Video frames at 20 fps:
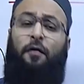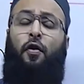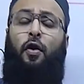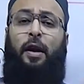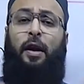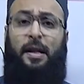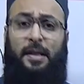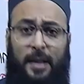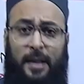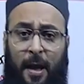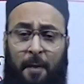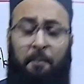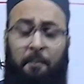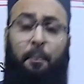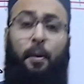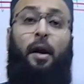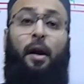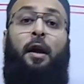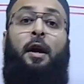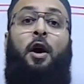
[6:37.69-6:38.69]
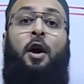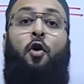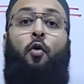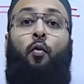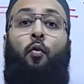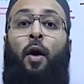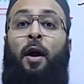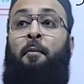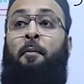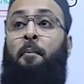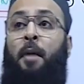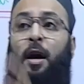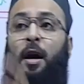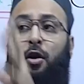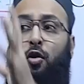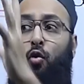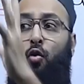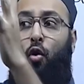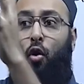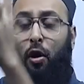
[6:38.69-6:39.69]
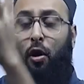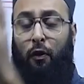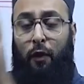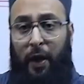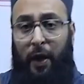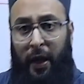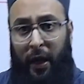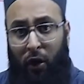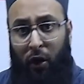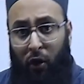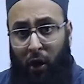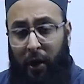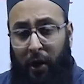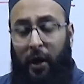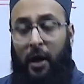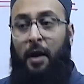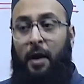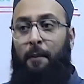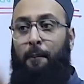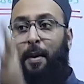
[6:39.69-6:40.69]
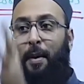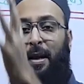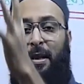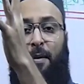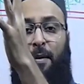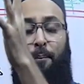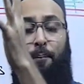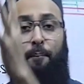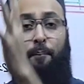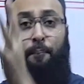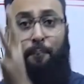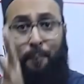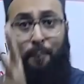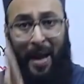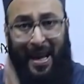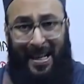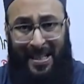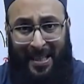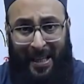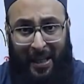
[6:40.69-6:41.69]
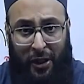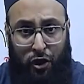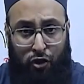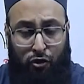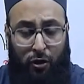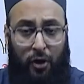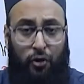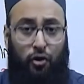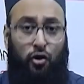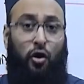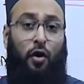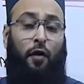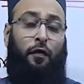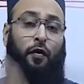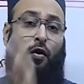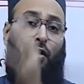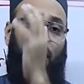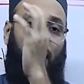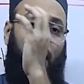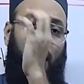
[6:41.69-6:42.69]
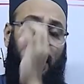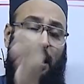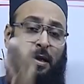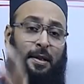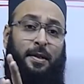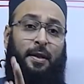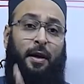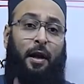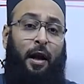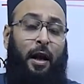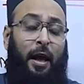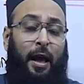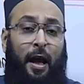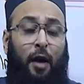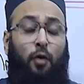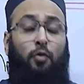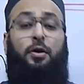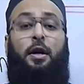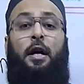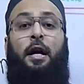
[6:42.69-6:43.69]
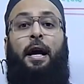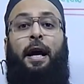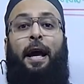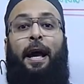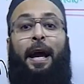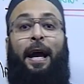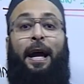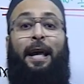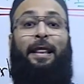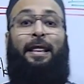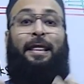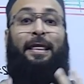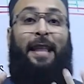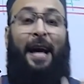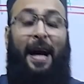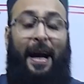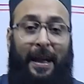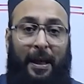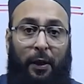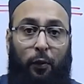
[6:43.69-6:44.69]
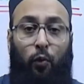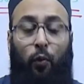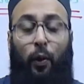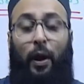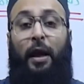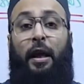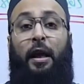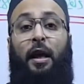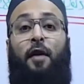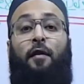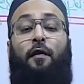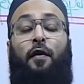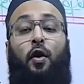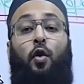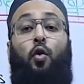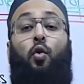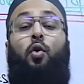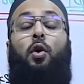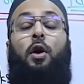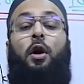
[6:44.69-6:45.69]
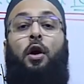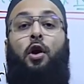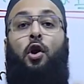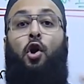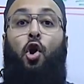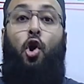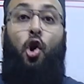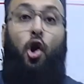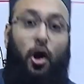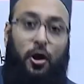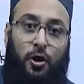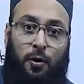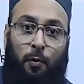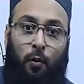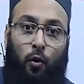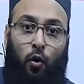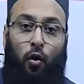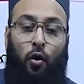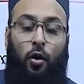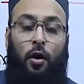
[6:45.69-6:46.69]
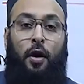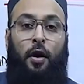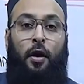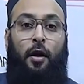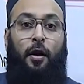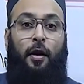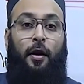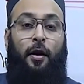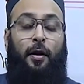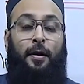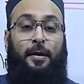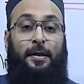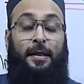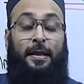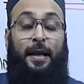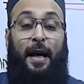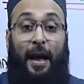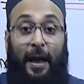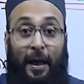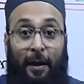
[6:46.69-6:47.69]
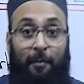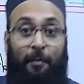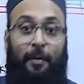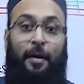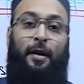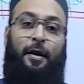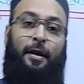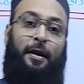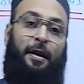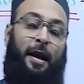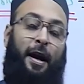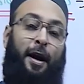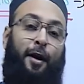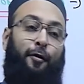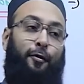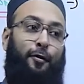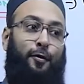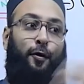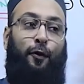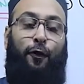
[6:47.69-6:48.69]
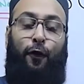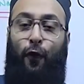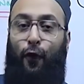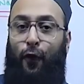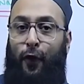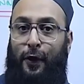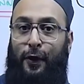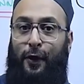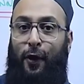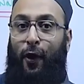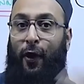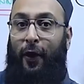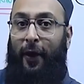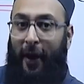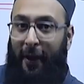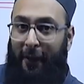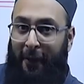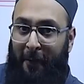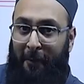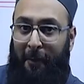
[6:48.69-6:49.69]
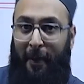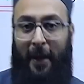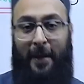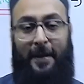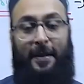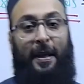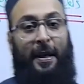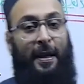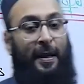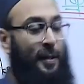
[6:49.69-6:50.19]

For example, 1 mark you already got by the basic structure of your answer layout, and that will give you lot more time now to focus on other marks.